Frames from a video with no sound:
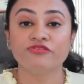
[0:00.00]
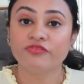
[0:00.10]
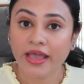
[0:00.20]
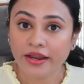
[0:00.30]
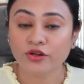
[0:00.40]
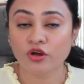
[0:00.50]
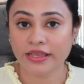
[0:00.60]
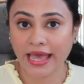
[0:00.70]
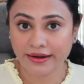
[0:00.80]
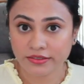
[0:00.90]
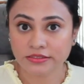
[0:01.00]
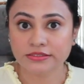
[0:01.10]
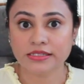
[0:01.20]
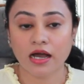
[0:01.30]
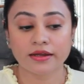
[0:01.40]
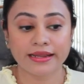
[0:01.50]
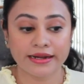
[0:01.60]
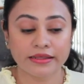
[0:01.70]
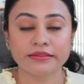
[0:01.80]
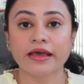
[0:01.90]
where your characters are
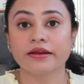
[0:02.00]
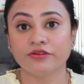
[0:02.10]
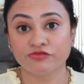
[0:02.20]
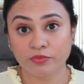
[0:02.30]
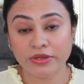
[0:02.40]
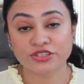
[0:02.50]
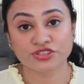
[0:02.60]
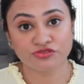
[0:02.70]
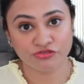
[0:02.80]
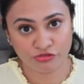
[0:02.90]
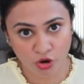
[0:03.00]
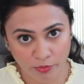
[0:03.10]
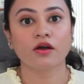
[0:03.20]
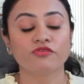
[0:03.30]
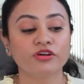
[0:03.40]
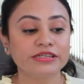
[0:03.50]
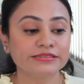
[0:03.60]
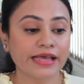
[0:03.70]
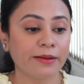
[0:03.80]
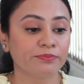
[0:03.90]
getting their information from. For
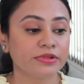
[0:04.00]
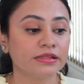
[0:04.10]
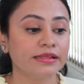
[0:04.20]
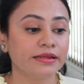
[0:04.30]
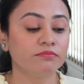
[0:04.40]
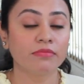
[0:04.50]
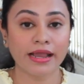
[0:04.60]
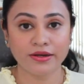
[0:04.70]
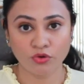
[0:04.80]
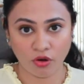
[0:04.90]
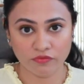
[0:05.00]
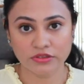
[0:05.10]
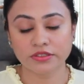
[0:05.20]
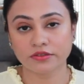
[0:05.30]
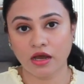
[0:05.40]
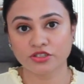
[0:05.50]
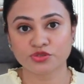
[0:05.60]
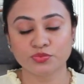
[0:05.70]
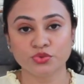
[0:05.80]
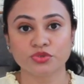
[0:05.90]
example, in my novel, The
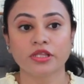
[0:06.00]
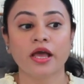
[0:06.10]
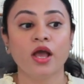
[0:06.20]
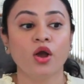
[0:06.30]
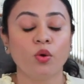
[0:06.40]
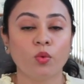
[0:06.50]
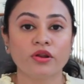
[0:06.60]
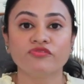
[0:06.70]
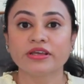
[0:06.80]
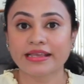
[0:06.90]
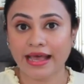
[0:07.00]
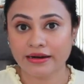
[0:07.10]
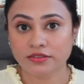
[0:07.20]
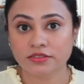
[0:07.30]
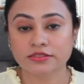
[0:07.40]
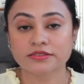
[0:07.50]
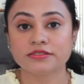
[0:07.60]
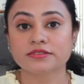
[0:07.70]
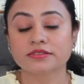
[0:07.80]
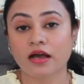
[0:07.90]
Rajput, one of the characters
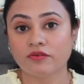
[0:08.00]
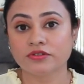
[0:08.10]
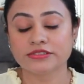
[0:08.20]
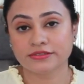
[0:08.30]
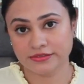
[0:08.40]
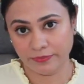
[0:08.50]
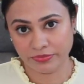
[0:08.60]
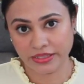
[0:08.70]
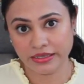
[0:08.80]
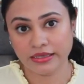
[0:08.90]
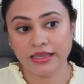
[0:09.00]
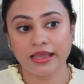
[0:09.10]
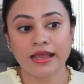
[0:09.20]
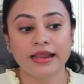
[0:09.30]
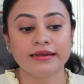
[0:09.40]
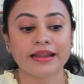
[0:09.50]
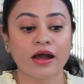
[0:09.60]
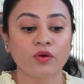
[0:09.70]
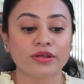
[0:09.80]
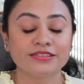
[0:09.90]
discovers something.
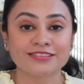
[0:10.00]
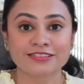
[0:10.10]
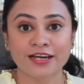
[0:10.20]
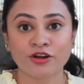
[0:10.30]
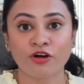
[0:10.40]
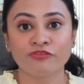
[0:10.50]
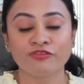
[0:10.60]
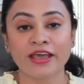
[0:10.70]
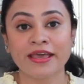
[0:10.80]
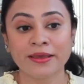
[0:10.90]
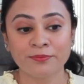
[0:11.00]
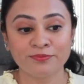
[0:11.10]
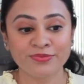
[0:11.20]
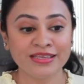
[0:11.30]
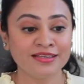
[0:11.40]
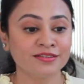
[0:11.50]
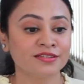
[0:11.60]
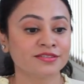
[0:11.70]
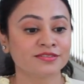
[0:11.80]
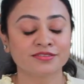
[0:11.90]
Now, instead of him being
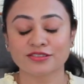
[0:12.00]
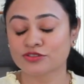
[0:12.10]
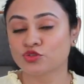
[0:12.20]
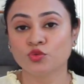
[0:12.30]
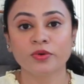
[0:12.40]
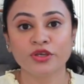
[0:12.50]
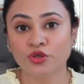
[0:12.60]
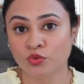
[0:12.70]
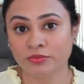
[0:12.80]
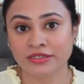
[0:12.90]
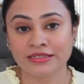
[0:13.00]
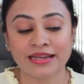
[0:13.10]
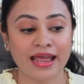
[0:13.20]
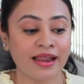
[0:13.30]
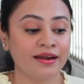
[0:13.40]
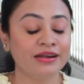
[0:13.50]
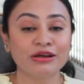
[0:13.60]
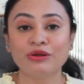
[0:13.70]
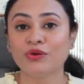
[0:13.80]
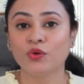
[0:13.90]
this superhuman and
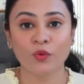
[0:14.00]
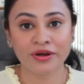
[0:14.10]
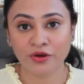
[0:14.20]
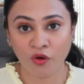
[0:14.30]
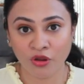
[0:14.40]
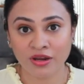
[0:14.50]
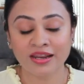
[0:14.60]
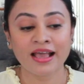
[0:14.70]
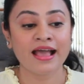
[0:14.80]
know-it-all,